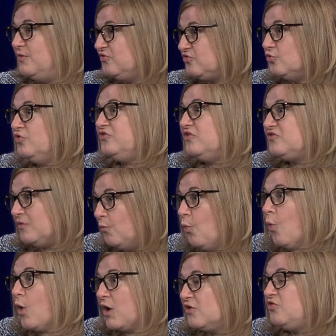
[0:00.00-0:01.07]
the mm-hmm. school system
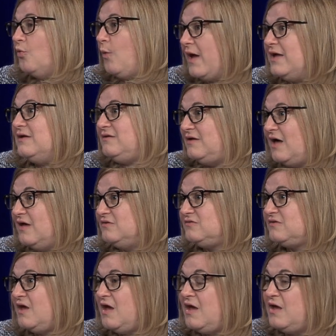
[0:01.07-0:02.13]
work the way it does.
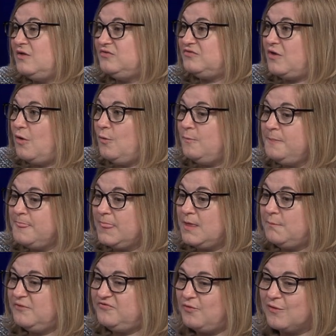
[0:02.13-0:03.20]
Mm -hmm. So
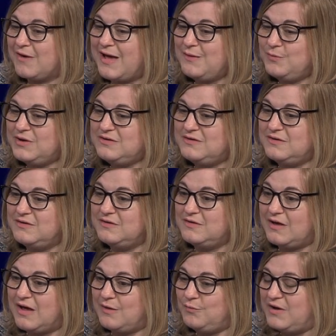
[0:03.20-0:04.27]
before I would
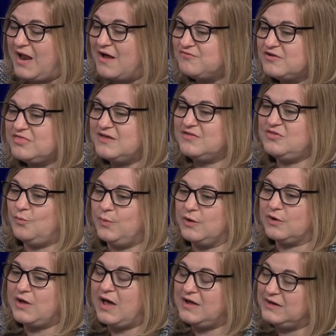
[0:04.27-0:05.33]
I would ever think that we're
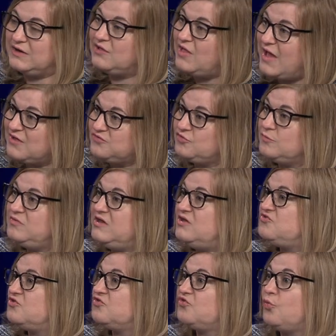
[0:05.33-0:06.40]
cutting classroom
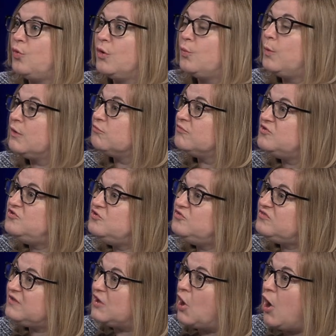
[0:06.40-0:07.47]
teachers or we're
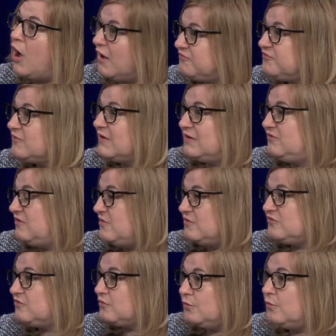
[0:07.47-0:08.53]
reducing offerings in the
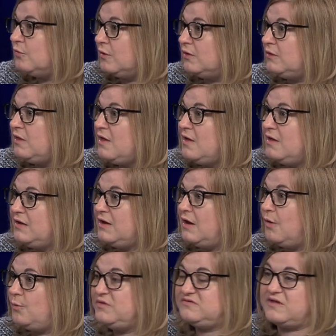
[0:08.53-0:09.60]
school. You know,
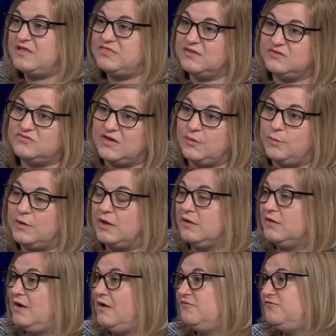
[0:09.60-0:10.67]
we say things like we're not
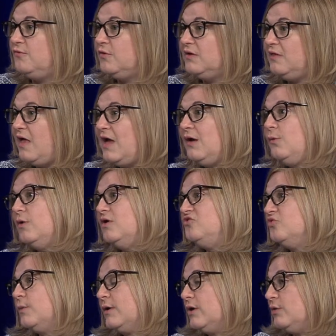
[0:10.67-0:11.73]
going to have foreign language
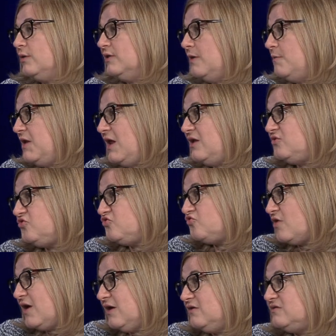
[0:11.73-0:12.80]
or we're going to eliminate
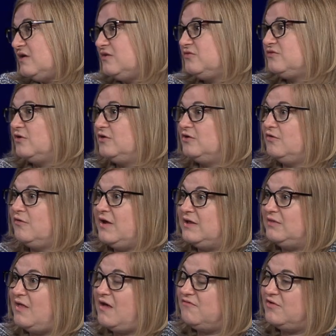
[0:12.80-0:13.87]
strings at a certain grade
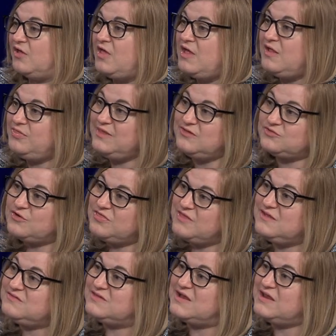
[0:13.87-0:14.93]
level. These are
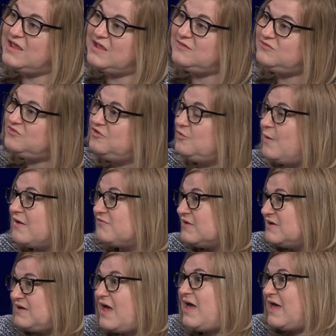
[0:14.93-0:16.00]
things that kids do every
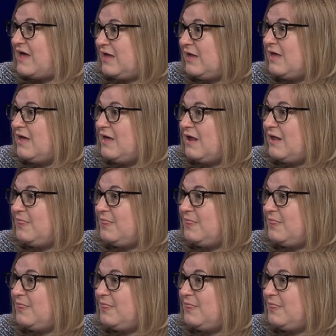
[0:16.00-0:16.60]
day. Mm -hmm.